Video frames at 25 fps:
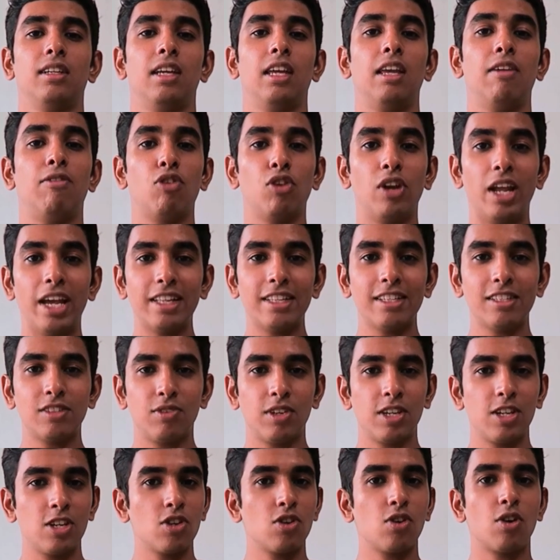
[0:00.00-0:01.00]
If you like this
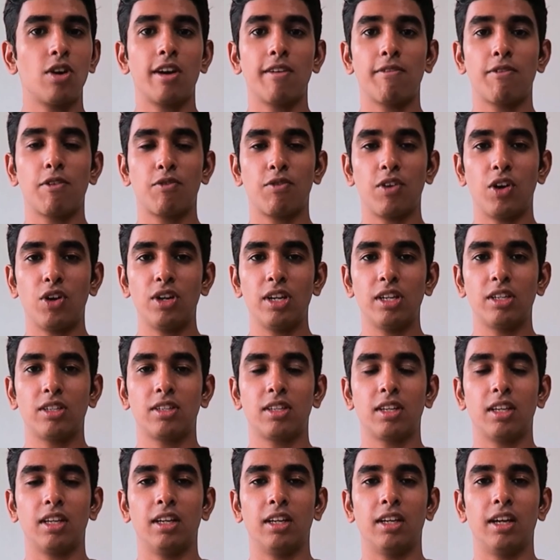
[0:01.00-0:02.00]
video, or if you found
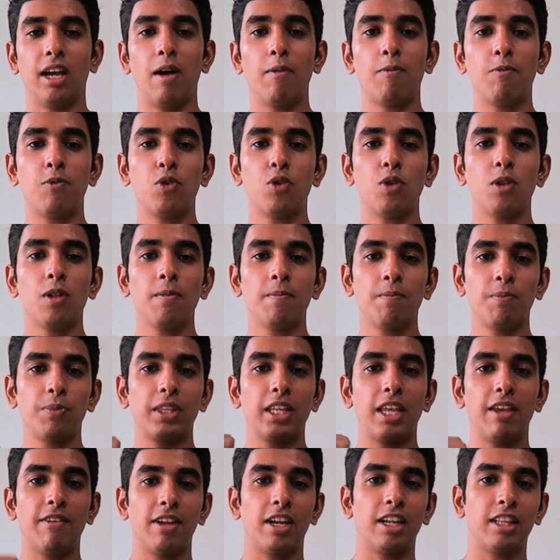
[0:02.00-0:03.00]
this helpful,
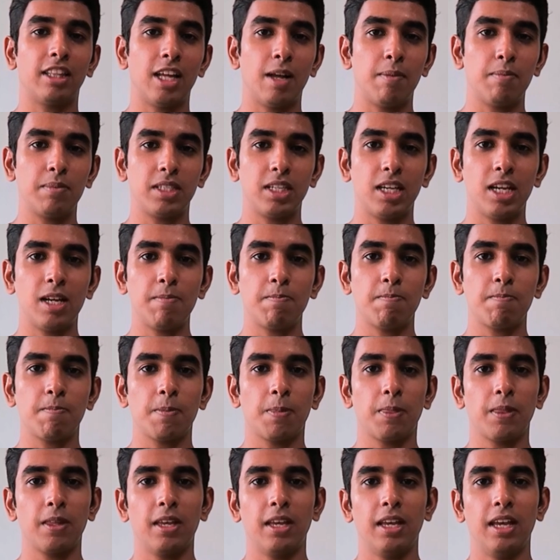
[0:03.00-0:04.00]
give it a thumbs up
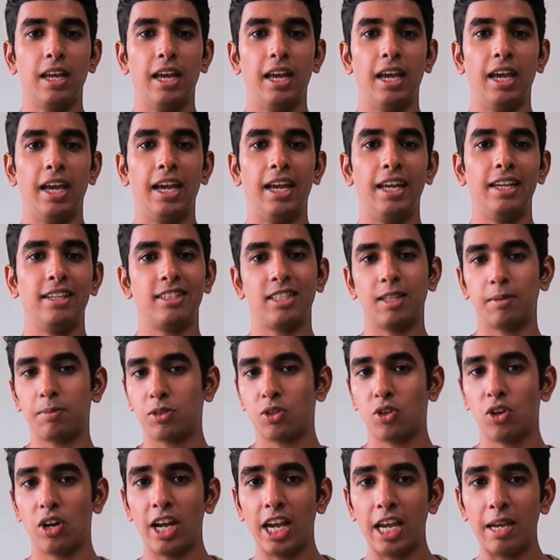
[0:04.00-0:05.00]
and
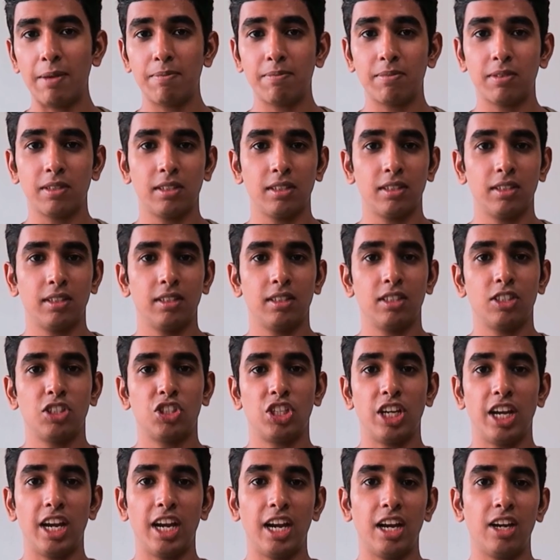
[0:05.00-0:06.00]
subscribe,
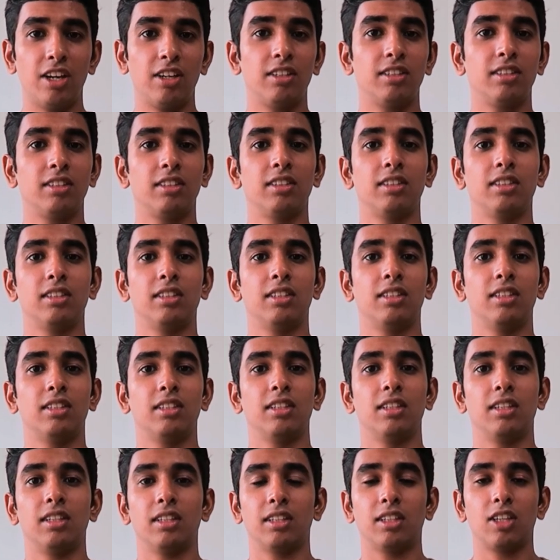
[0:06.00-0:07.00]
share,
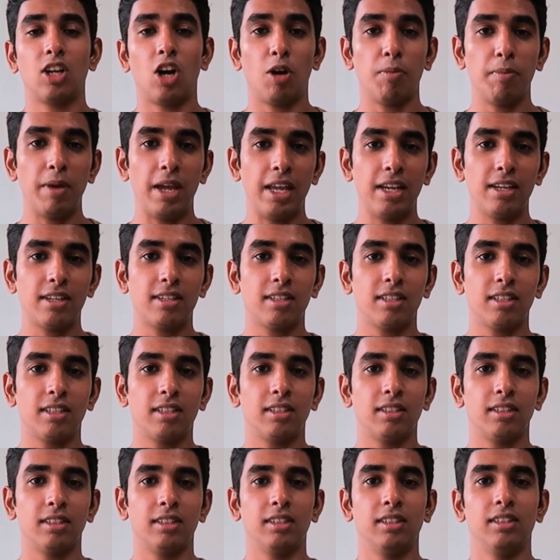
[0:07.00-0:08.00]
comment.
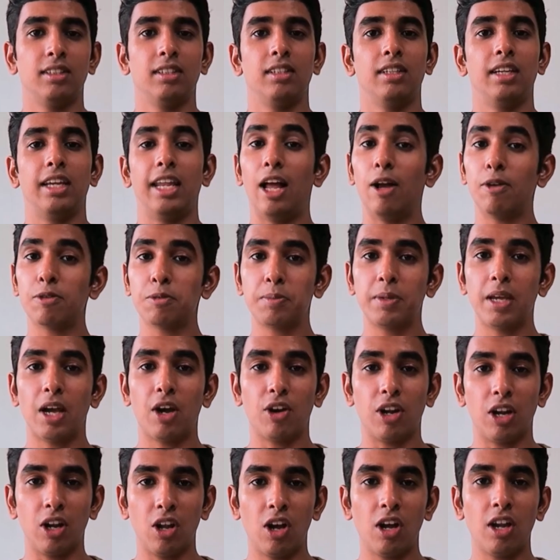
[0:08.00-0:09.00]
It helps me
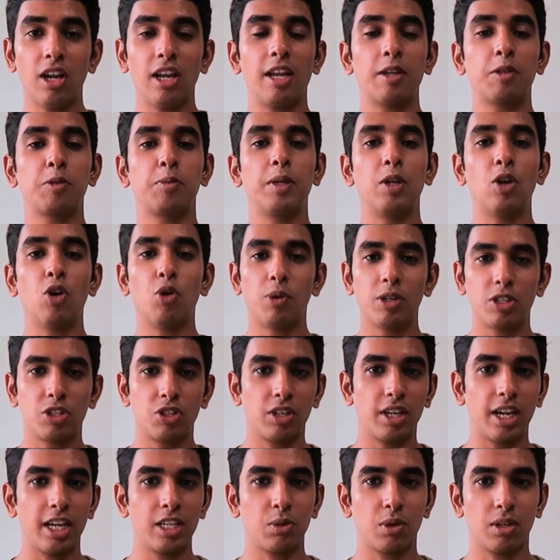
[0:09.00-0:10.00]
out a lot, lets me know what
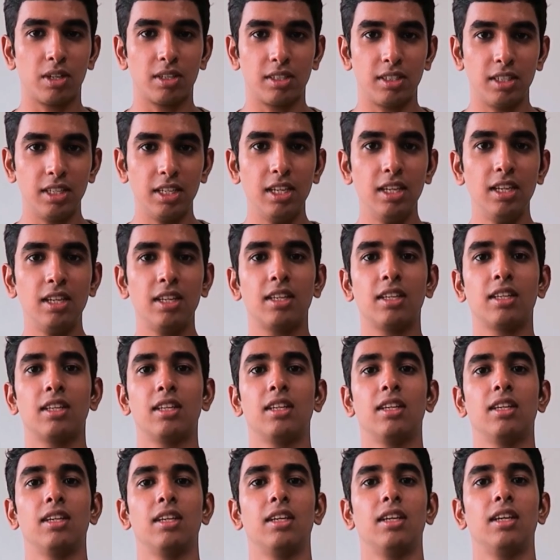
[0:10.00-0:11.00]
you guys want to see,
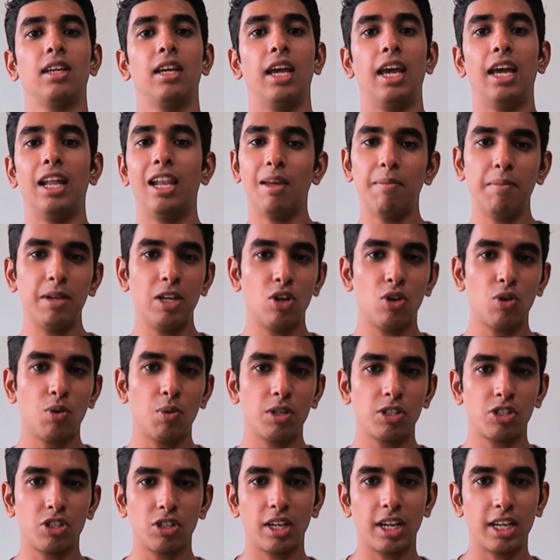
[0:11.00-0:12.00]
and let me know
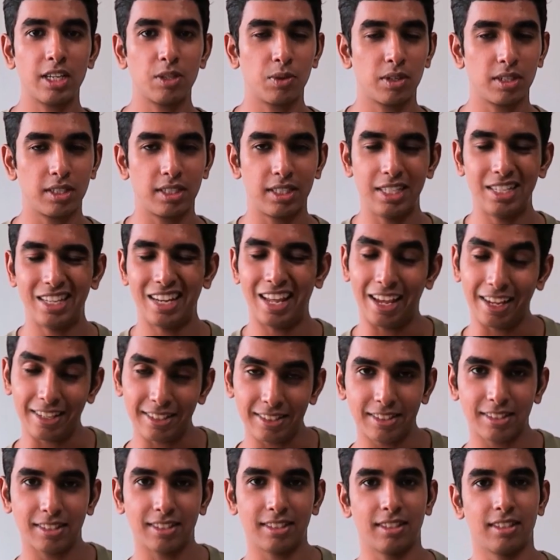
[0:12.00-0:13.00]
what you guys want to see
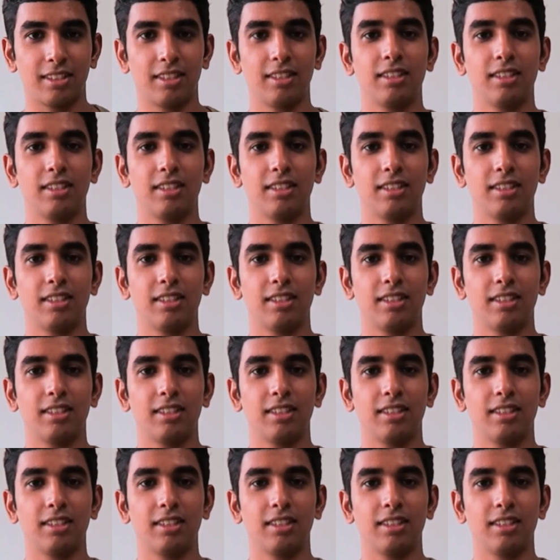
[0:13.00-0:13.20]
next.